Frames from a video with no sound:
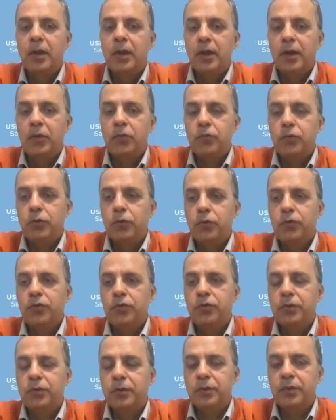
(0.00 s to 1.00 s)
And of
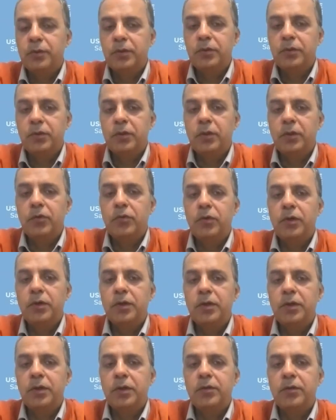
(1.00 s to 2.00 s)
course, the third
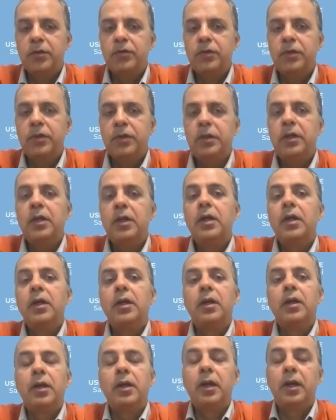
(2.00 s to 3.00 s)
one is the
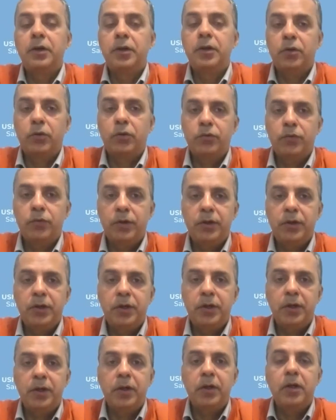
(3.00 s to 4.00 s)
letter of
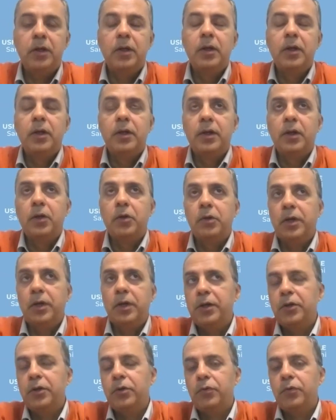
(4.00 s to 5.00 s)
intent. Now,
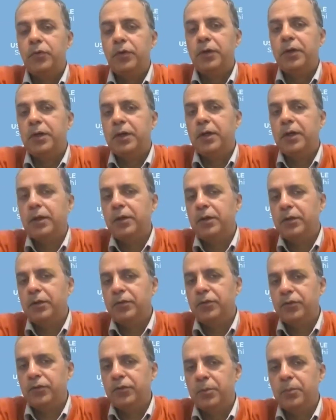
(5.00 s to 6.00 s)
letter of intent
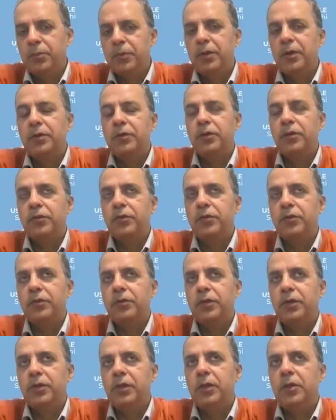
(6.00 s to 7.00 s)
is separate. This is
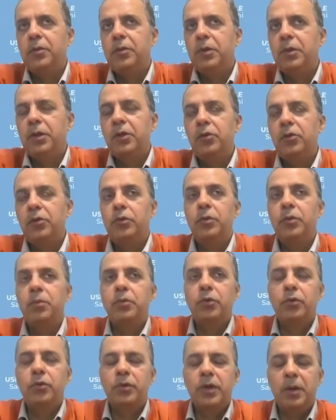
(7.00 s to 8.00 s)
the email to the
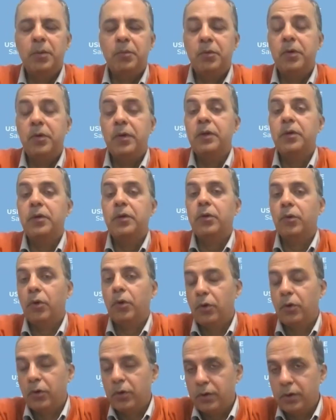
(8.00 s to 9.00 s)
program director
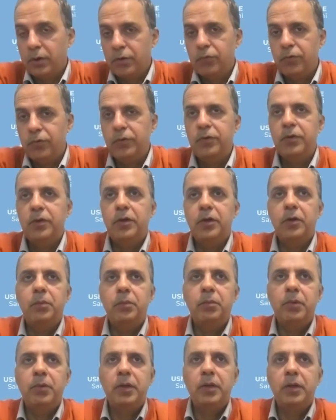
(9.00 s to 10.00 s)
or a physical
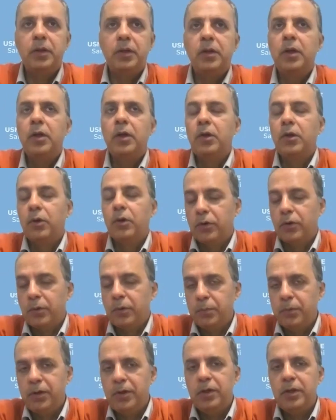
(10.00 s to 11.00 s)
mail or a
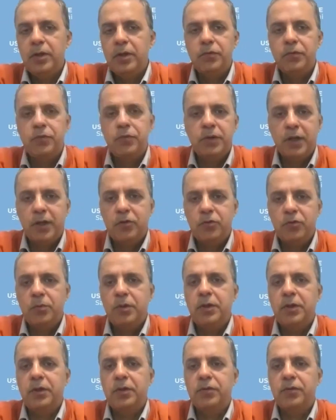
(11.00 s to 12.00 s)
PDF
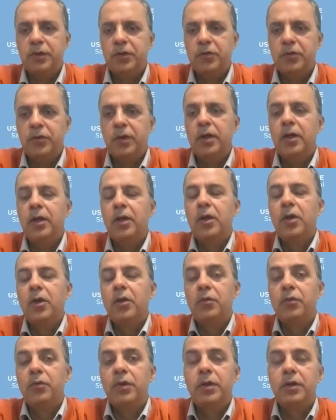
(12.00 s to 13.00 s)
attachment, etc.,
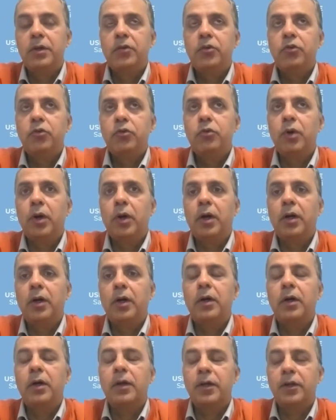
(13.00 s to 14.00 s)
where you
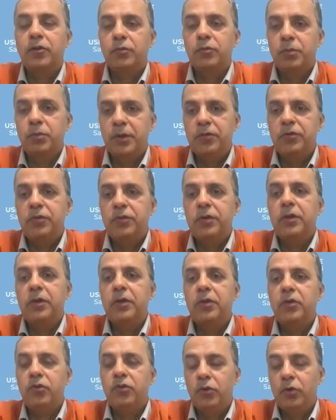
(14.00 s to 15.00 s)
are
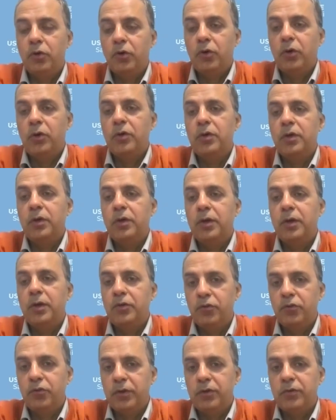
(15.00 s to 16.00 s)
expressing your
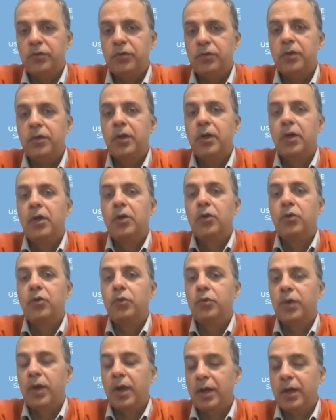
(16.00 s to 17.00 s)
interest
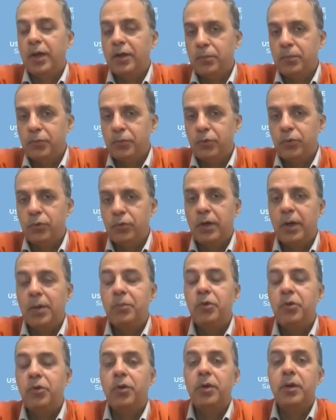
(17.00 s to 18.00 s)
to rank a
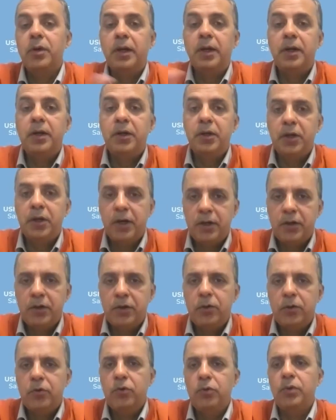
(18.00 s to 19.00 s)
program, your
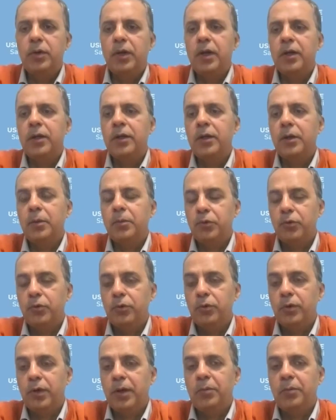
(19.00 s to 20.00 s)
intent to rank a
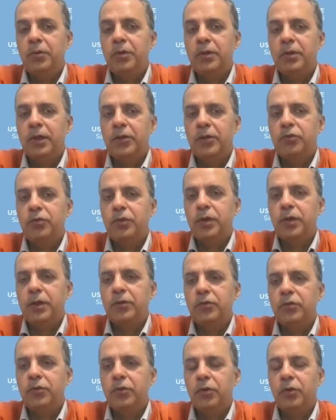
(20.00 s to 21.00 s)
program, and that's why
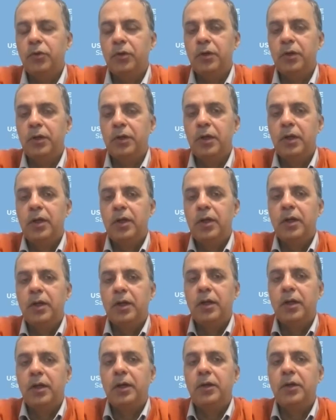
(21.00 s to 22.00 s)
it's called
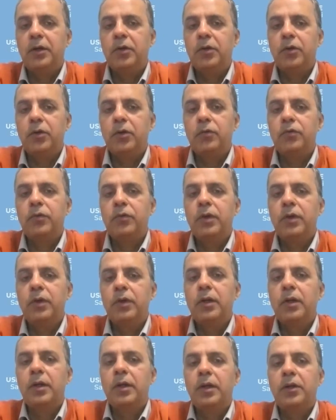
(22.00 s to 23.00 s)
a letter of
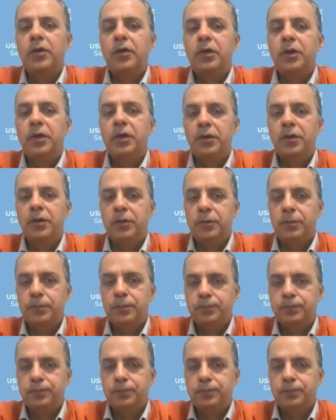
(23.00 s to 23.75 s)
intent.